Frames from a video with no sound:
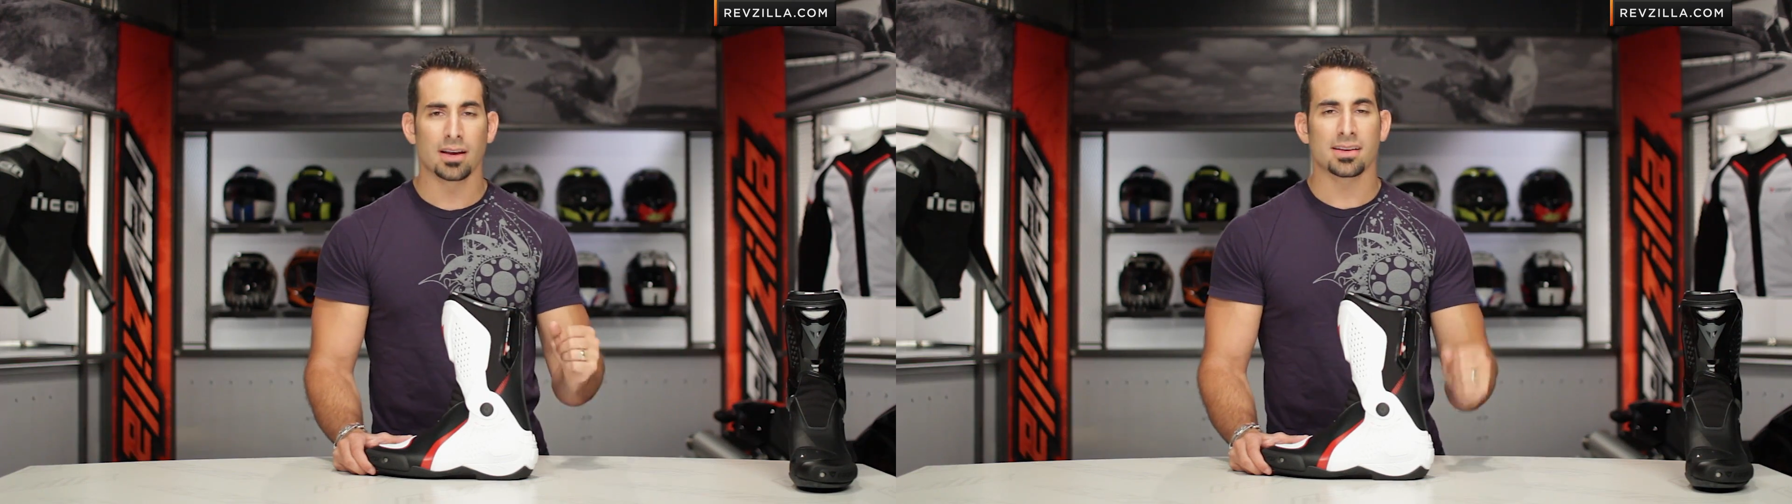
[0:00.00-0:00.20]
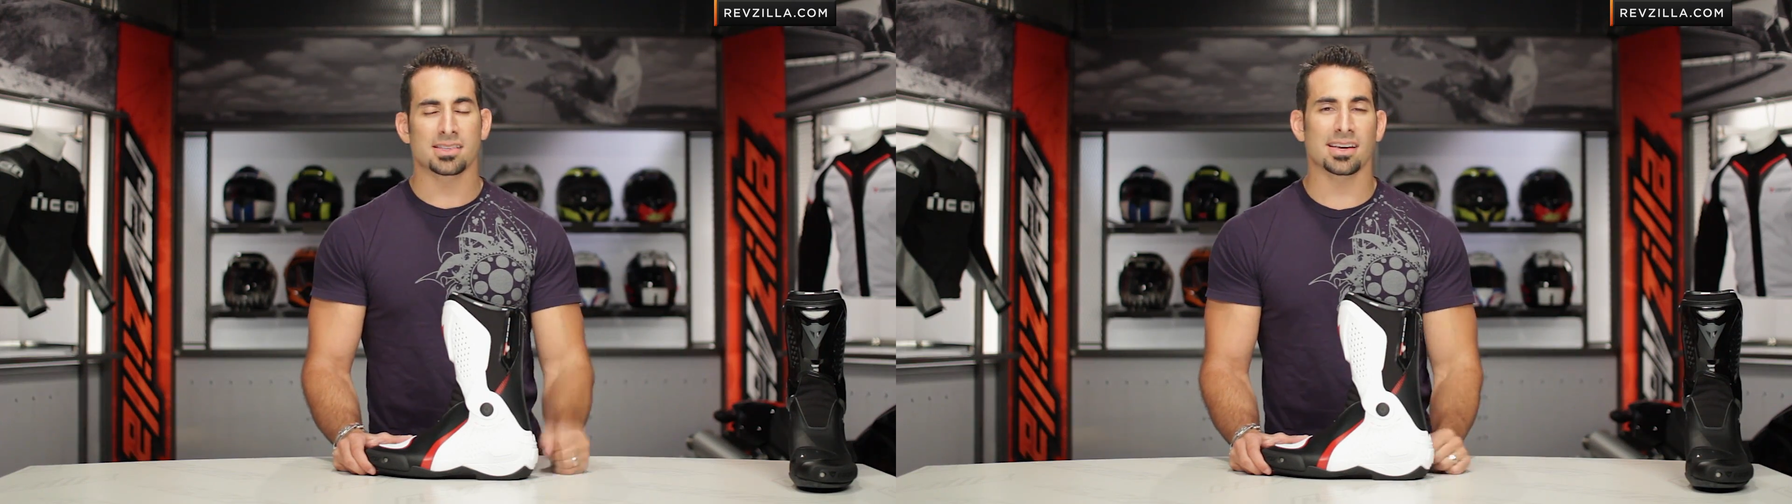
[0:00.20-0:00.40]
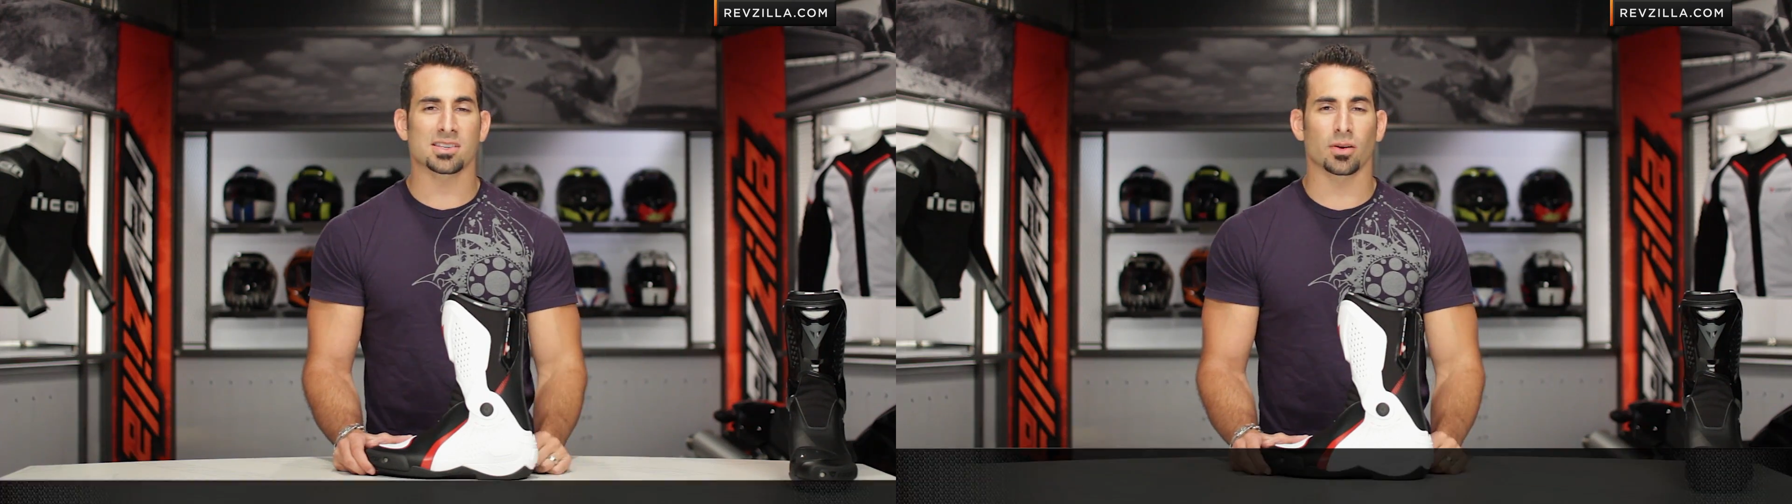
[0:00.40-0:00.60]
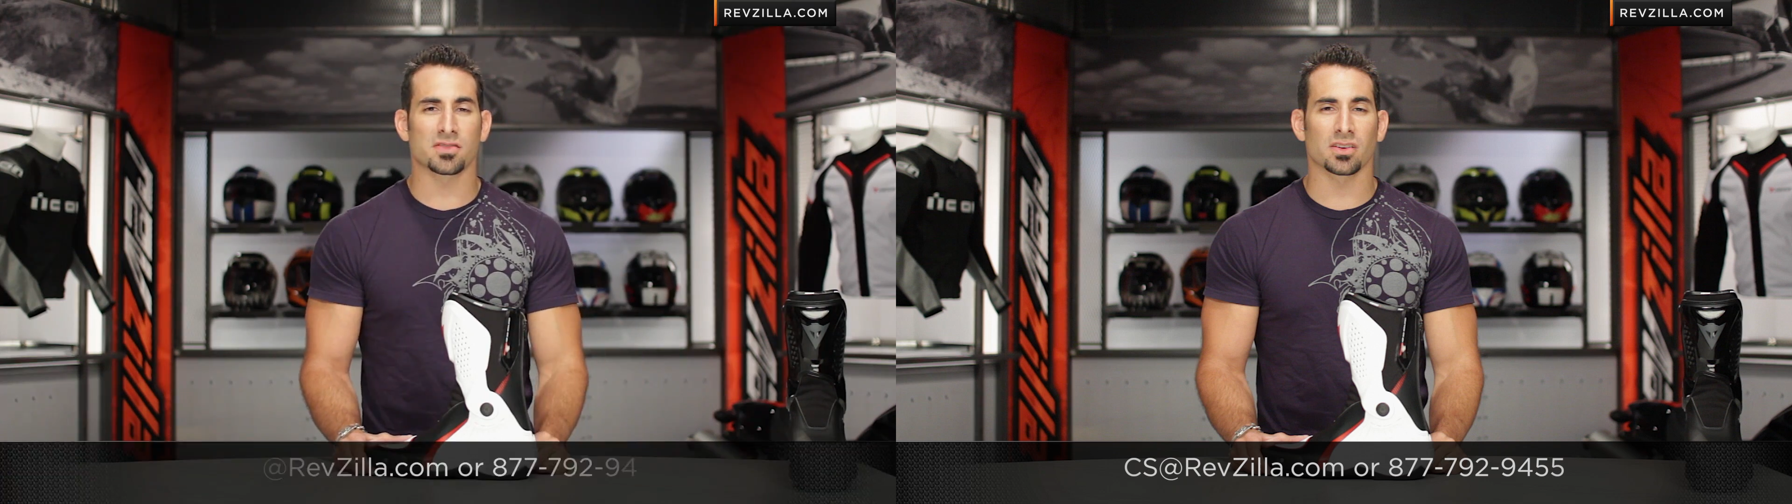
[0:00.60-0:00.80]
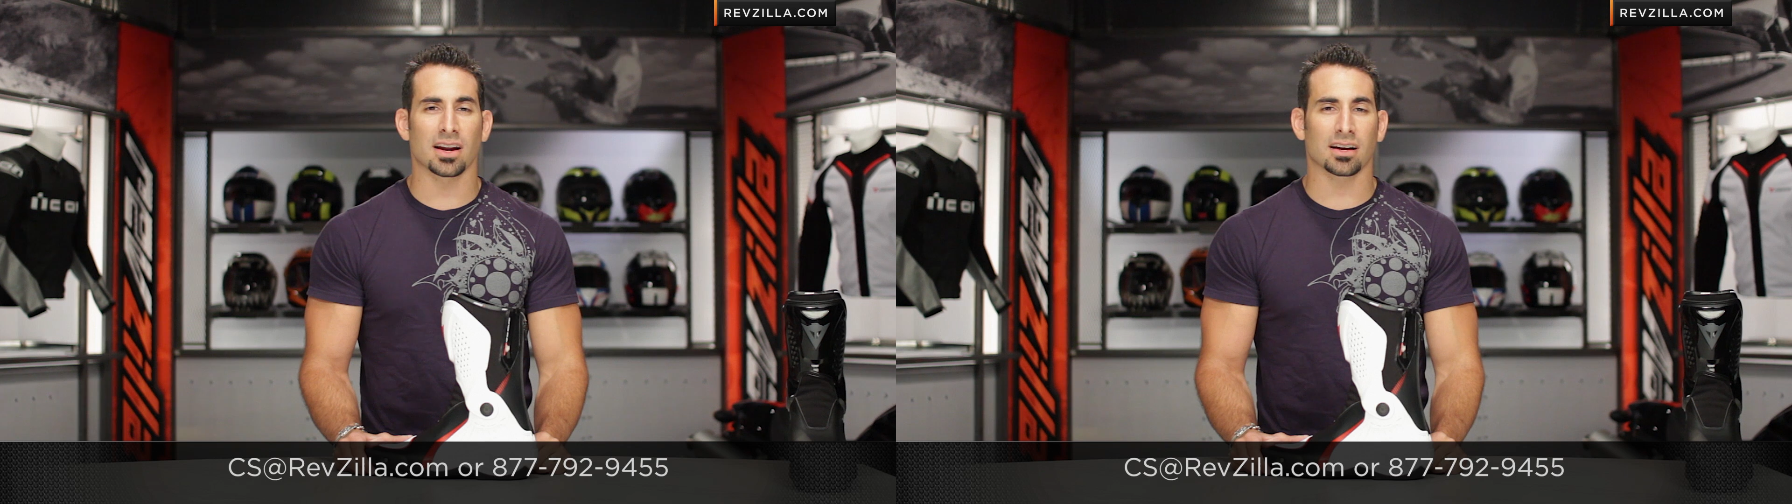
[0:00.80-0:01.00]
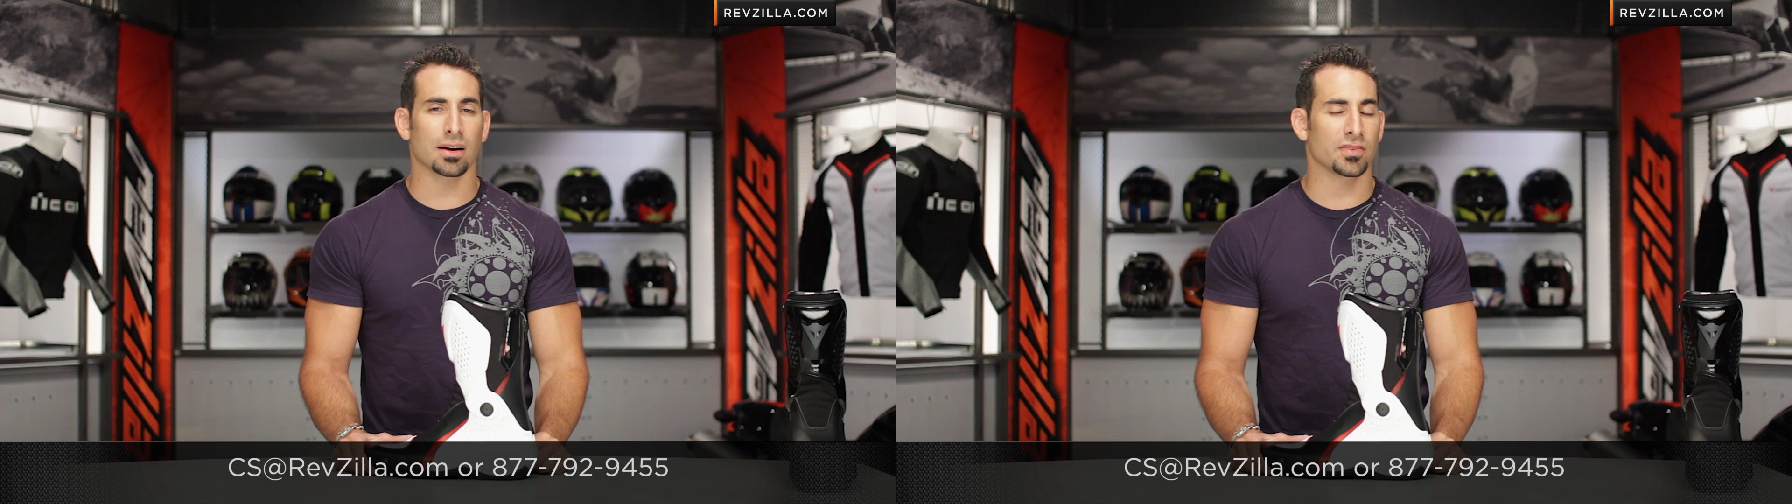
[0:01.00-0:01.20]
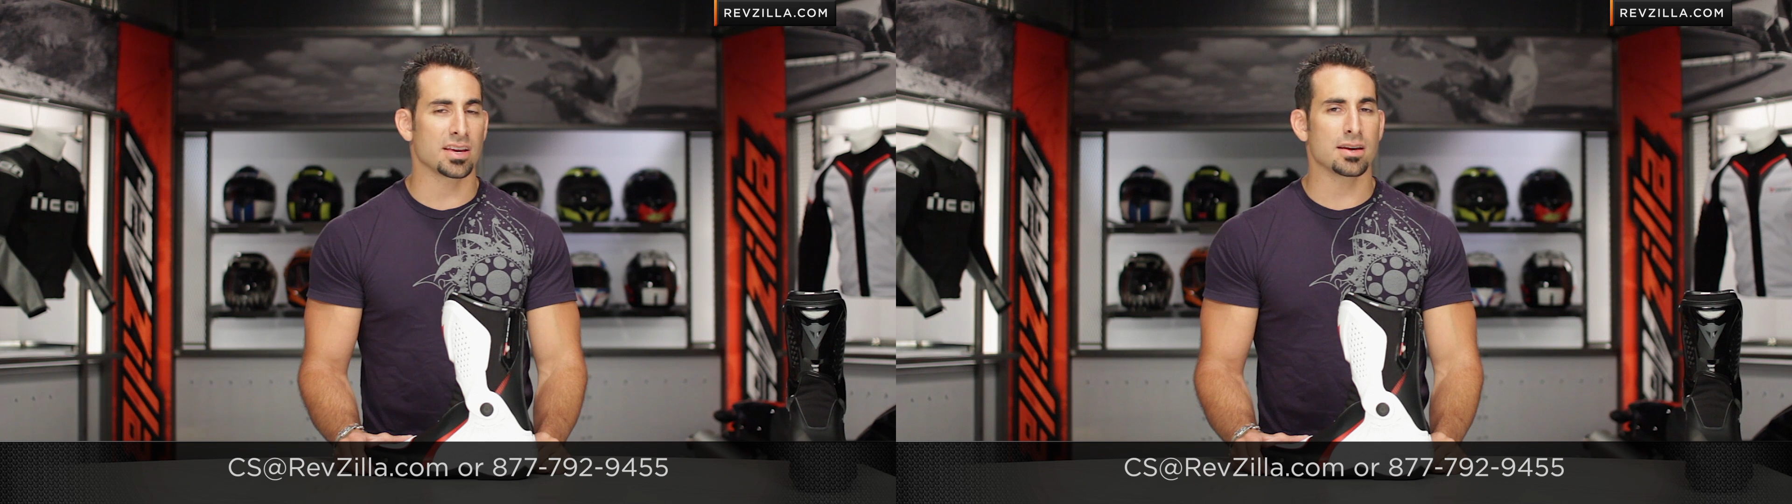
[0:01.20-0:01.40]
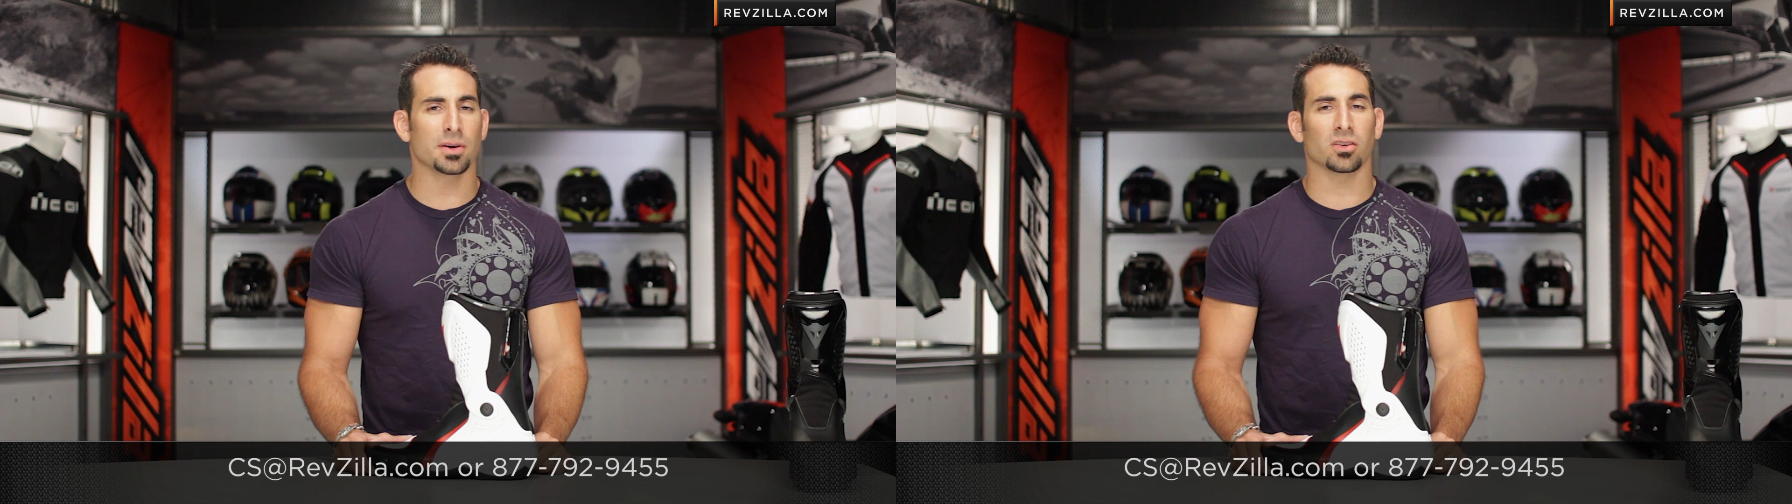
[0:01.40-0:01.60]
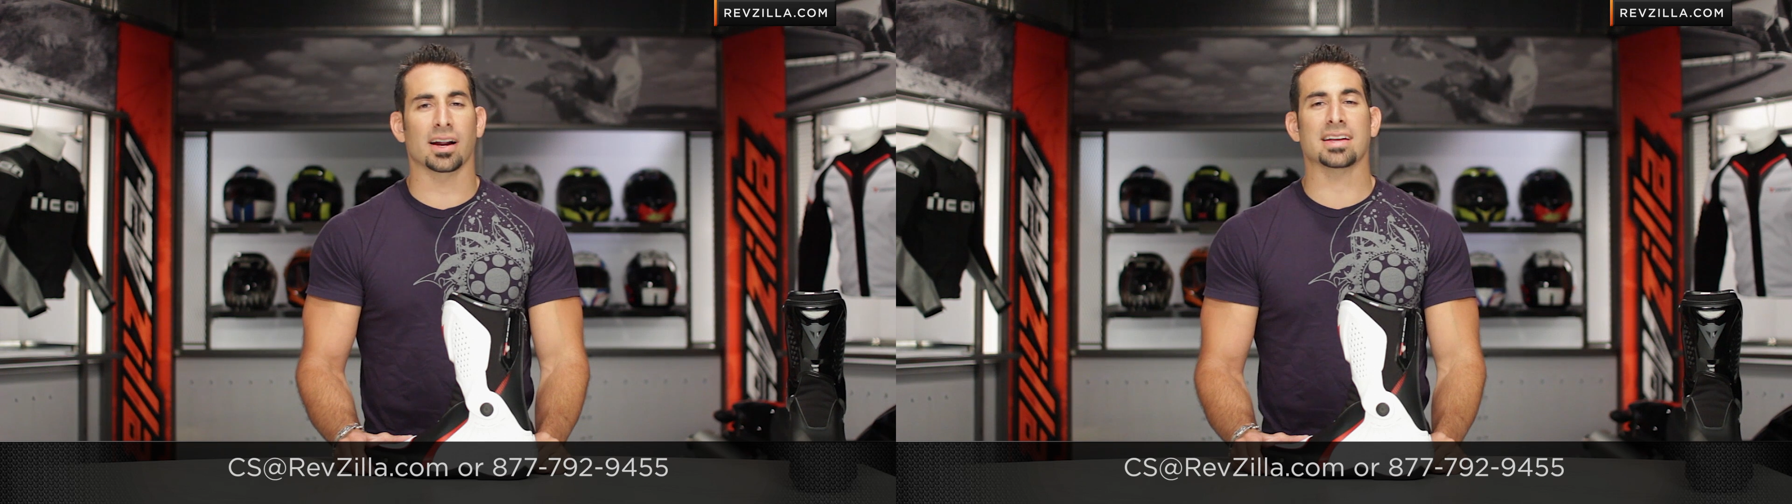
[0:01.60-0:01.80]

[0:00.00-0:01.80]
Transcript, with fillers: see us at RevZilla.com via email or